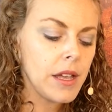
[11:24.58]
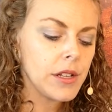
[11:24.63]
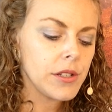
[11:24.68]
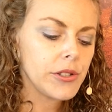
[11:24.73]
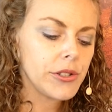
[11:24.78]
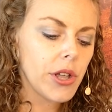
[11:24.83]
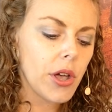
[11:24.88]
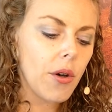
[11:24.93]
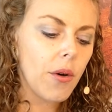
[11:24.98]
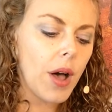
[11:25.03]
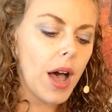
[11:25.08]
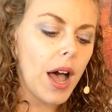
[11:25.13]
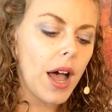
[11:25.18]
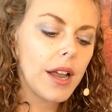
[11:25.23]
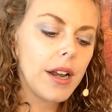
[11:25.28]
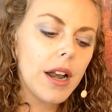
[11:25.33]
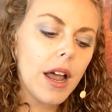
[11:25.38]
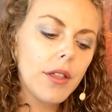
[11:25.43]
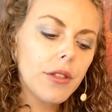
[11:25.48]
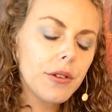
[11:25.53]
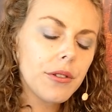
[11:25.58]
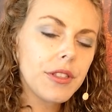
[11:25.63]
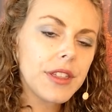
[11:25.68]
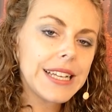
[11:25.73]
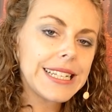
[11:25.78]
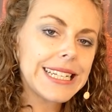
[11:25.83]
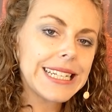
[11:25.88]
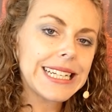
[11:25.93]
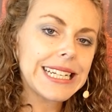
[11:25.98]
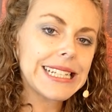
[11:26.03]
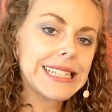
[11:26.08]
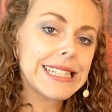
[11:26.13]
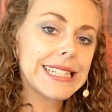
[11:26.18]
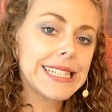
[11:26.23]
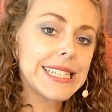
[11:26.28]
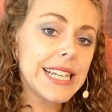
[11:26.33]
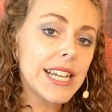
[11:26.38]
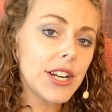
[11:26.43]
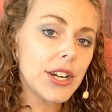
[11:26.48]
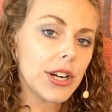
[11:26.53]
So, another thing to
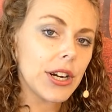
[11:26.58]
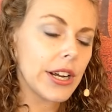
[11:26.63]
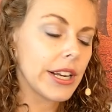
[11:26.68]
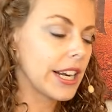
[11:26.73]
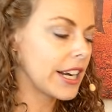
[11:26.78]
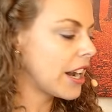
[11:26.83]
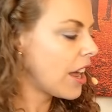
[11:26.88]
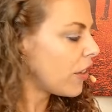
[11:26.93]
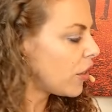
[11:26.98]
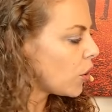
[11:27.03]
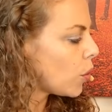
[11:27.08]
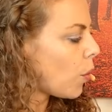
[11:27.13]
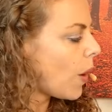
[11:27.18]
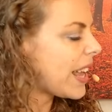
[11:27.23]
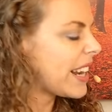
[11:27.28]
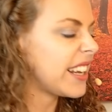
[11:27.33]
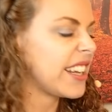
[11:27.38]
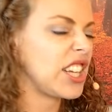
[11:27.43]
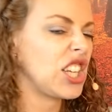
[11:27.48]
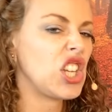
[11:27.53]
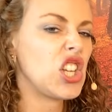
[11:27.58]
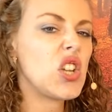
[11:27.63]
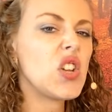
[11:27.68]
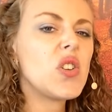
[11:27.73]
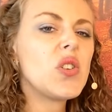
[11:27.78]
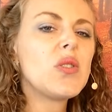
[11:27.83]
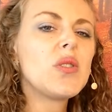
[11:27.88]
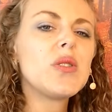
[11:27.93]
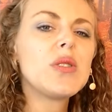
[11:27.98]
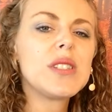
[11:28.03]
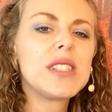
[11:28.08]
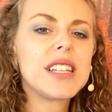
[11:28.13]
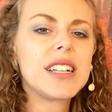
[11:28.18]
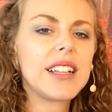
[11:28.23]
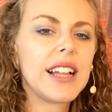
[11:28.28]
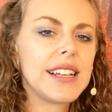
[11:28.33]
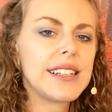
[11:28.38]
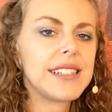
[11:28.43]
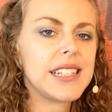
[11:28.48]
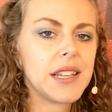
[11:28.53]
consider and another way to use the
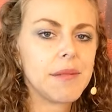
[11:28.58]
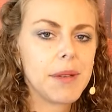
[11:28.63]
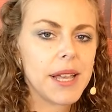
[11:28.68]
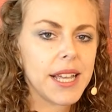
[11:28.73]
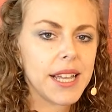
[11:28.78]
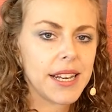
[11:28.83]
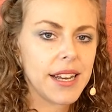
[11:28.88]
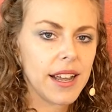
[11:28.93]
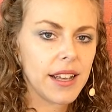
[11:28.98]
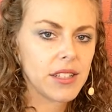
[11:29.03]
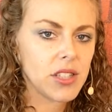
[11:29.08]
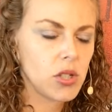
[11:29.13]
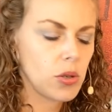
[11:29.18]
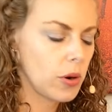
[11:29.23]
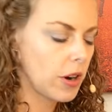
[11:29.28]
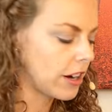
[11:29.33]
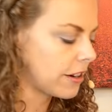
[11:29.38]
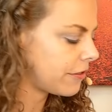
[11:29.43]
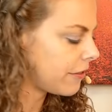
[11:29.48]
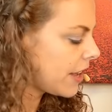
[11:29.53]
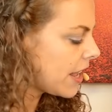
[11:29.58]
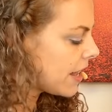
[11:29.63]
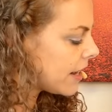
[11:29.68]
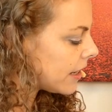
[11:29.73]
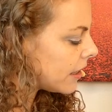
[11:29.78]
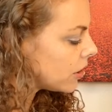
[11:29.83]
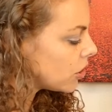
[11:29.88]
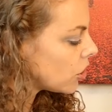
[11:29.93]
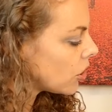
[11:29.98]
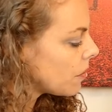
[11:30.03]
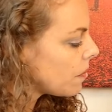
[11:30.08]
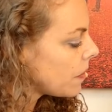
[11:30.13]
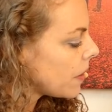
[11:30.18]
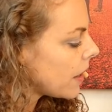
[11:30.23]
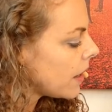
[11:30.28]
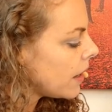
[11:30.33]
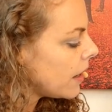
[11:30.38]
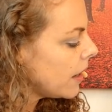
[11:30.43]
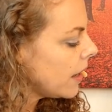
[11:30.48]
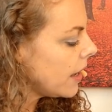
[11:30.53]
glycemic index to our advantage
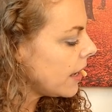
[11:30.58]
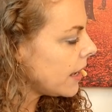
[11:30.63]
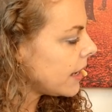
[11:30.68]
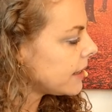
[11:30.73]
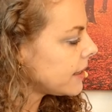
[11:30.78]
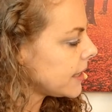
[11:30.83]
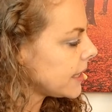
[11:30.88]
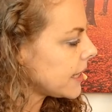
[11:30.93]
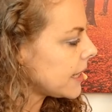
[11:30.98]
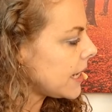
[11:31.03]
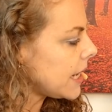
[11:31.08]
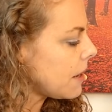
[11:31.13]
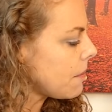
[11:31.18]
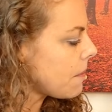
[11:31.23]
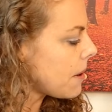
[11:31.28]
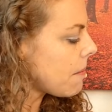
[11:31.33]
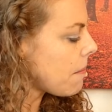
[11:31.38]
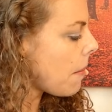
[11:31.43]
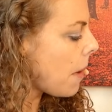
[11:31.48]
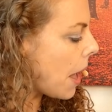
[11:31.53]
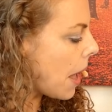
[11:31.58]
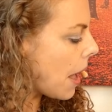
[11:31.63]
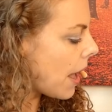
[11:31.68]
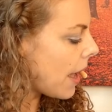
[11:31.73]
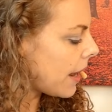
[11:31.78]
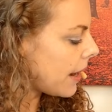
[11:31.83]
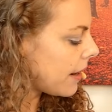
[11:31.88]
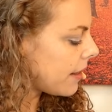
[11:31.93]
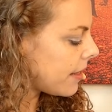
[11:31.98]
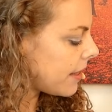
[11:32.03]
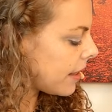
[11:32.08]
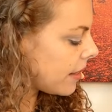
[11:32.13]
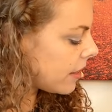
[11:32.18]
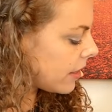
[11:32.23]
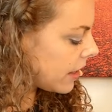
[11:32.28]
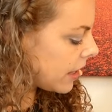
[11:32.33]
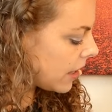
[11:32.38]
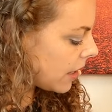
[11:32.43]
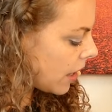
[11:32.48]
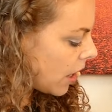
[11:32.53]
is to keep in mind that
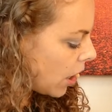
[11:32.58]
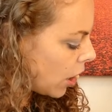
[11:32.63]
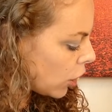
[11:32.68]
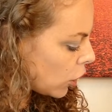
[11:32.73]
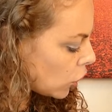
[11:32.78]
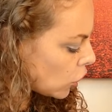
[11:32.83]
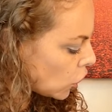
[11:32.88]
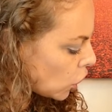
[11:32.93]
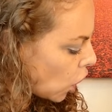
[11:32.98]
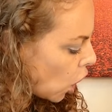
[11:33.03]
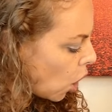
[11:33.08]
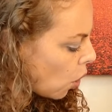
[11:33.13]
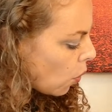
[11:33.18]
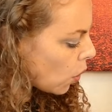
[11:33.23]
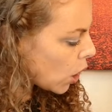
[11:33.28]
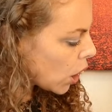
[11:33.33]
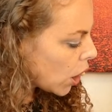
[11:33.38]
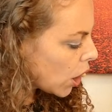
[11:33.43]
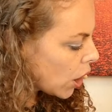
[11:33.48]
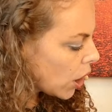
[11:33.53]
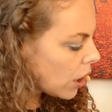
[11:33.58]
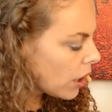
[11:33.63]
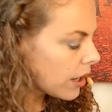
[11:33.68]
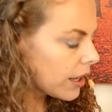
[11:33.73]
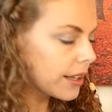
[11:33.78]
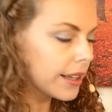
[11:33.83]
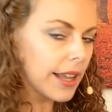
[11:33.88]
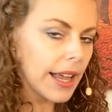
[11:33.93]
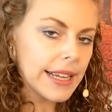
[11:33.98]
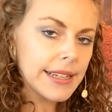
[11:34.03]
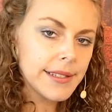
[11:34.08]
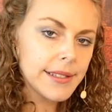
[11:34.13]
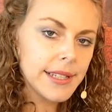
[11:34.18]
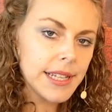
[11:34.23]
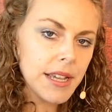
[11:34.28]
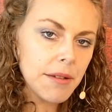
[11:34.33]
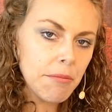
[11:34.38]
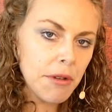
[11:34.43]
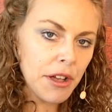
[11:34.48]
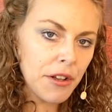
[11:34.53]
the lower
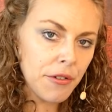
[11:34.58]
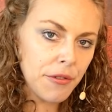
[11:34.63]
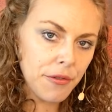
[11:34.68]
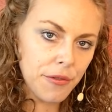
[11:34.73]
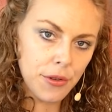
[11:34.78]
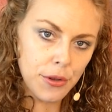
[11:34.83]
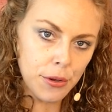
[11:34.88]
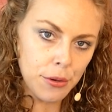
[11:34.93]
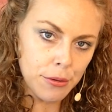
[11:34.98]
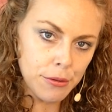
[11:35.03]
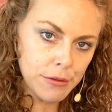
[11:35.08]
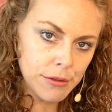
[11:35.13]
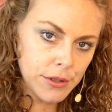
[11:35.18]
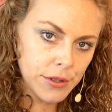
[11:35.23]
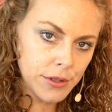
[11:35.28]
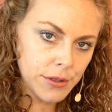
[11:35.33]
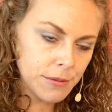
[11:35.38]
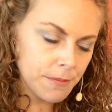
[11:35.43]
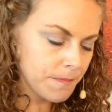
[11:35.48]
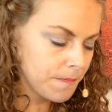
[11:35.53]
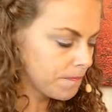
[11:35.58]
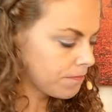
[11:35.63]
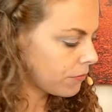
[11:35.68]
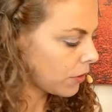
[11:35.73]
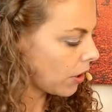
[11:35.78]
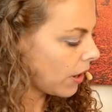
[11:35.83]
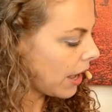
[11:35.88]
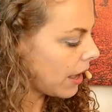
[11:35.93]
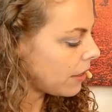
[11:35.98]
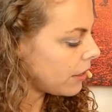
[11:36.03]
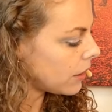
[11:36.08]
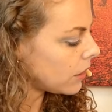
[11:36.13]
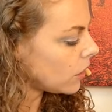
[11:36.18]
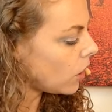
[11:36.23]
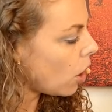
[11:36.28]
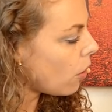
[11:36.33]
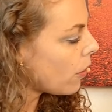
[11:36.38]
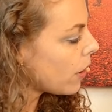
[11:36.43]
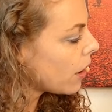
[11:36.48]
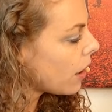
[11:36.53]
glycemic foods Okay, the
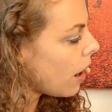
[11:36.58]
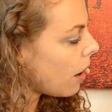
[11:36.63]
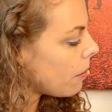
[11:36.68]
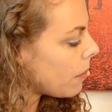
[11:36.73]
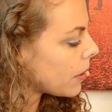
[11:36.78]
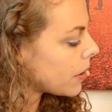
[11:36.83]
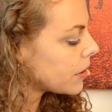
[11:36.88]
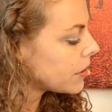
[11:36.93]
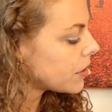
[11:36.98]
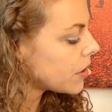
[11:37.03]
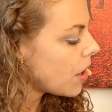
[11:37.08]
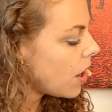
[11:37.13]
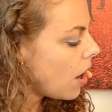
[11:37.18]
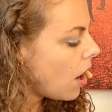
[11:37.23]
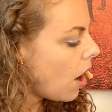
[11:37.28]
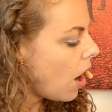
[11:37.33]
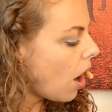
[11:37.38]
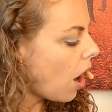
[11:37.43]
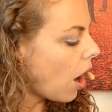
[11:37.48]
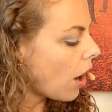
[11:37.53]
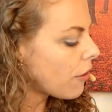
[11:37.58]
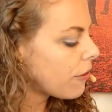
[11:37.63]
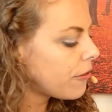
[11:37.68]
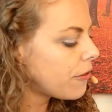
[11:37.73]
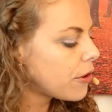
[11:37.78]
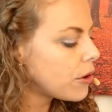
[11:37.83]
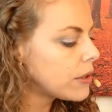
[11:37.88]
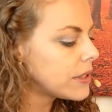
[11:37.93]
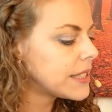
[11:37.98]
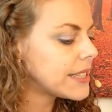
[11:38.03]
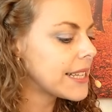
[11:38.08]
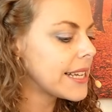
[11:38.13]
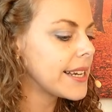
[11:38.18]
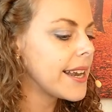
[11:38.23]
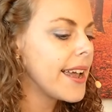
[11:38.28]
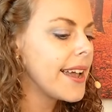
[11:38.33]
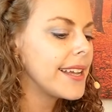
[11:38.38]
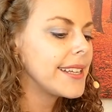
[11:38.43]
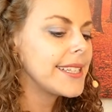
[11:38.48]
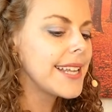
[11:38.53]
lower numbers are foods that
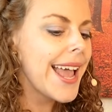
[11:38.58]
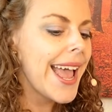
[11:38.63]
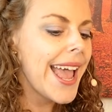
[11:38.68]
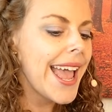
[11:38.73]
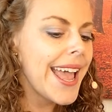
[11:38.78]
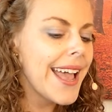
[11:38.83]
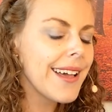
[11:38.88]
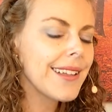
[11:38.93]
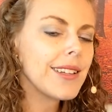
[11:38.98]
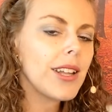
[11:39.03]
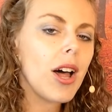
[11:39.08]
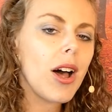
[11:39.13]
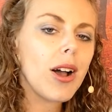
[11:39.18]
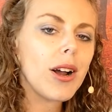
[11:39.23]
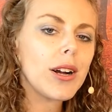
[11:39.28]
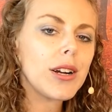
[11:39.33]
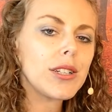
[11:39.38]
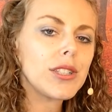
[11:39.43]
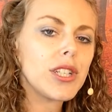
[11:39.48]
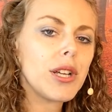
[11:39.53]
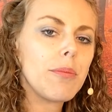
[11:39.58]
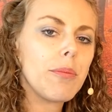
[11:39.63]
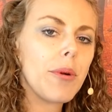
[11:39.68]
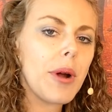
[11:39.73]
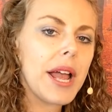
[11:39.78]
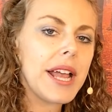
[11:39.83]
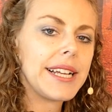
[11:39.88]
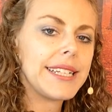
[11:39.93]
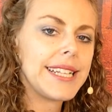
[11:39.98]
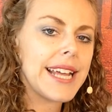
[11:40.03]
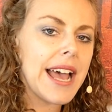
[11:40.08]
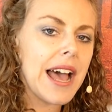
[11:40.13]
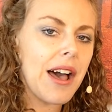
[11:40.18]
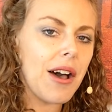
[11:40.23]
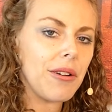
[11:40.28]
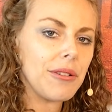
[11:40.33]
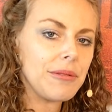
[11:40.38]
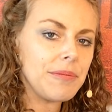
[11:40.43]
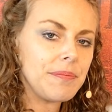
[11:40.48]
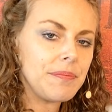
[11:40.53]
take longer to break
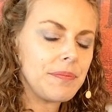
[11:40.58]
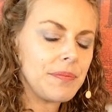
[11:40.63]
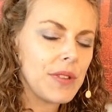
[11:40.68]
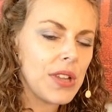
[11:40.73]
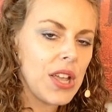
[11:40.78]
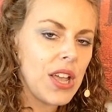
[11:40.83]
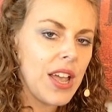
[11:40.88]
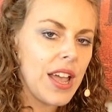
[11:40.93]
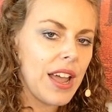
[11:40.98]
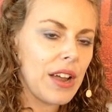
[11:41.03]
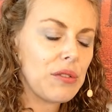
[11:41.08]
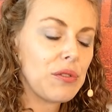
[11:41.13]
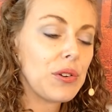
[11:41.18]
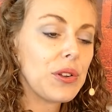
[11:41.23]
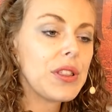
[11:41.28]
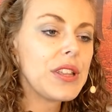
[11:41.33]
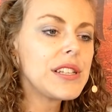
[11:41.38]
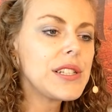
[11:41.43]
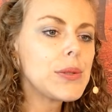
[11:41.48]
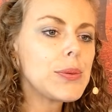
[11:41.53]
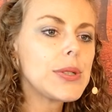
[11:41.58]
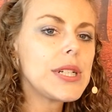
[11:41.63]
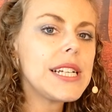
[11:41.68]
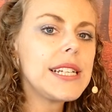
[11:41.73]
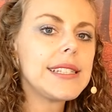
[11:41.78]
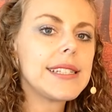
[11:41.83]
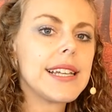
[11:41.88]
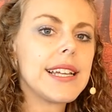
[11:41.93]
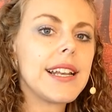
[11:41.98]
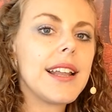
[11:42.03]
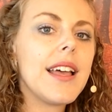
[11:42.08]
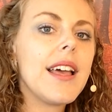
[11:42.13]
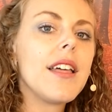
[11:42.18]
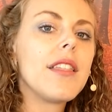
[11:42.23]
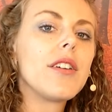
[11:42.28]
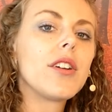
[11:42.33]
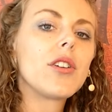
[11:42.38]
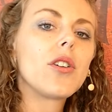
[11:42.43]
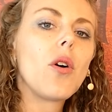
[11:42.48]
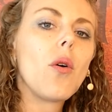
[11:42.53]
down. And for this reason,
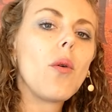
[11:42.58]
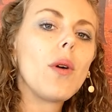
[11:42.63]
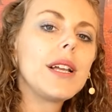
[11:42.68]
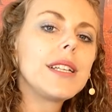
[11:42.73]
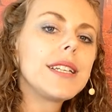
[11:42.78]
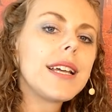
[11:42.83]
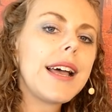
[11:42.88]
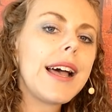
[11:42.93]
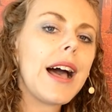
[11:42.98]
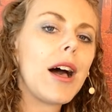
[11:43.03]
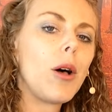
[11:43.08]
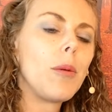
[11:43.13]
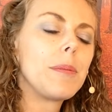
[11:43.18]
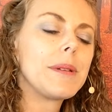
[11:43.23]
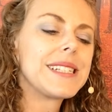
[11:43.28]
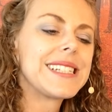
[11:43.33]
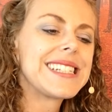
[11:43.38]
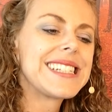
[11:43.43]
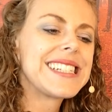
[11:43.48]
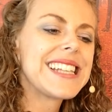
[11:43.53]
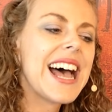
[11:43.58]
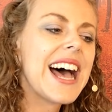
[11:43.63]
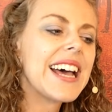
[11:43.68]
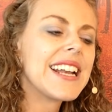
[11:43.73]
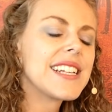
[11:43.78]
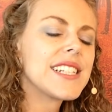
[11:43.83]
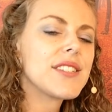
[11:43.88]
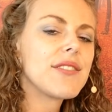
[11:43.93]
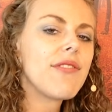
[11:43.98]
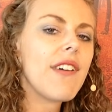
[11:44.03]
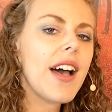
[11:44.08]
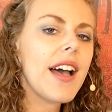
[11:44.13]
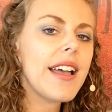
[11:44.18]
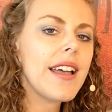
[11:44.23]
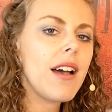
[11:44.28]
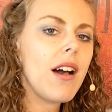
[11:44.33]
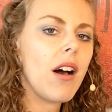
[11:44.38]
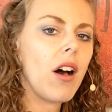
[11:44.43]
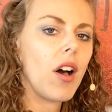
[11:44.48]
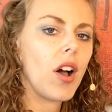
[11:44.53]
they're going to help satisfy
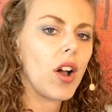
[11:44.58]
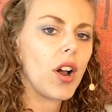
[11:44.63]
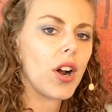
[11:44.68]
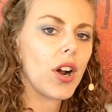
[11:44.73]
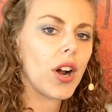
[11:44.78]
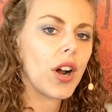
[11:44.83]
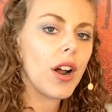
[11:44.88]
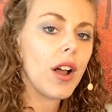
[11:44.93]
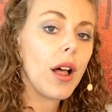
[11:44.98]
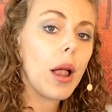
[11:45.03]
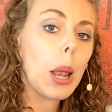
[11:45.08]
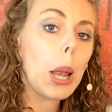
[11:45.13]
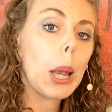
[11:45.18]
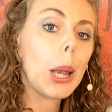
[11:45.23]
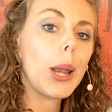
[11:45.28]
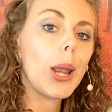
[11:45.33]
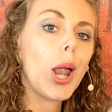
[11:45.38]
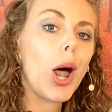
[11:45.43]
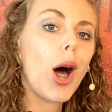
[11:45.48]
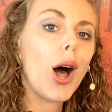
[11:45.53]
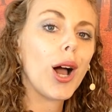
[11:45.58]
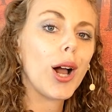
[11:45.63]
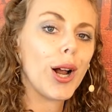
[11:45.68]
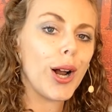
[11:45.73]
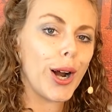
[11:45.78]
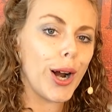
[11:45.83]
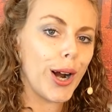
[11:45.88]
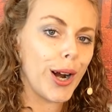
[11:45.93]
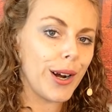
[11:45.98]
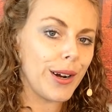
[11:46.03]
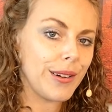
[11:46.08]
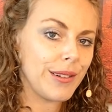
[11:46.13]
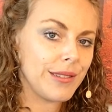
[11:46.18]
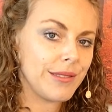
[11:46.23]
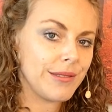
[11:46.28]
hunger longer.